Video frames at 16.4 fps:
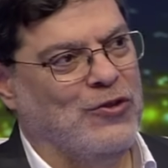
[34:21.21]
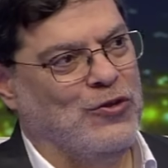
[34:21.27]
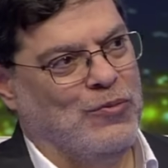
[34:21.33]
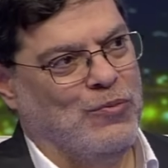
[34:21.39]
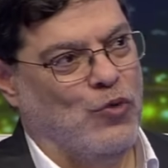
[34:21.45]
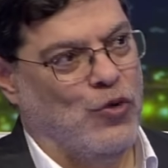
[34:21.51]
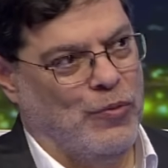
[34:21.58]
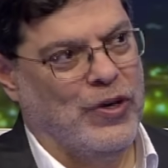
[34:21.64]

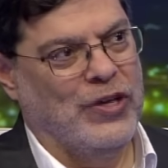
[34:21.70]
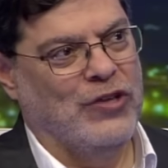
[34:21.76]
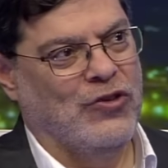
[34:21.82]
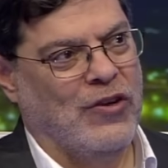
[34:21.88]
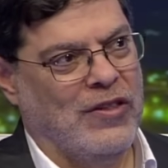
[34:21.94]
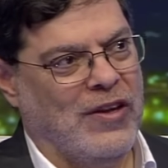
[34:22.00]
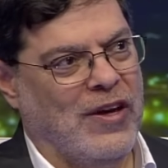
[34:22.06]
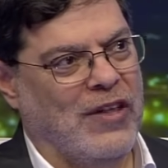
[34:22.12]
more pressure
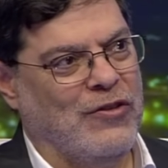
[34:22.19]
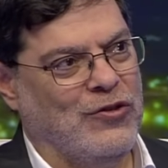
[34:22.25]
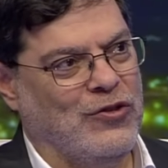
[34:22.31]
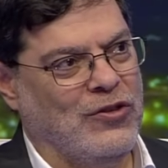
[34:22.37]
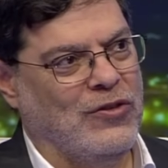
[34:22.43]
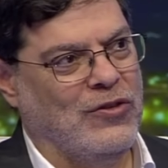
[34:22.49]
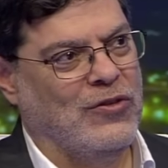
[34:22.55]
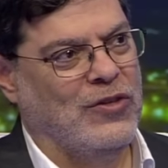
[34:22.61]
on the other
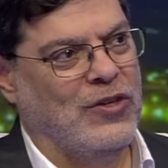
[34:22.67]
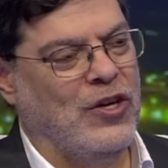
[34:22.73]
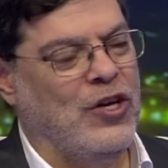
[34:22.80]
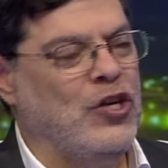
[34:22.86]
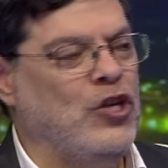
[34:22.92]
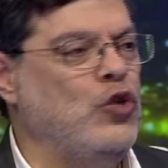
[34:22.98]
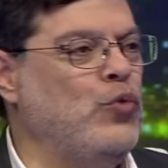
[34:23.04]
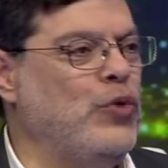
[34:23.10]
two.
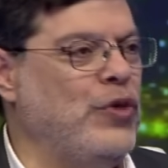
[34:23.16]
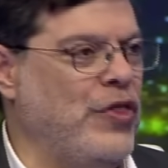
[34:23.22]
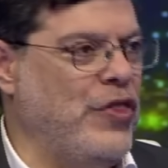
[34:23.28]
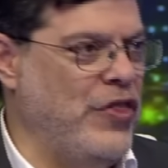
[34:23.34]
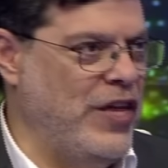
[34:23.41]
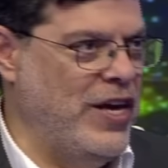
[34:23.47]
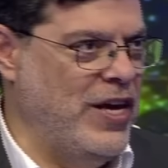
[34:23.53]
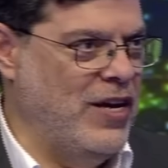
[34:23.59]
You would
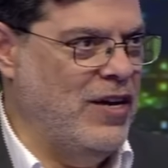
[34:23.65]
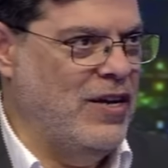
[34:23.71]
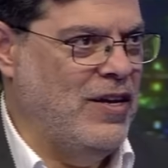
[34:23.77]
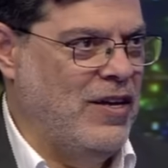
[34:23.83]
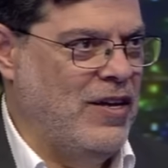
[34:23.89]
think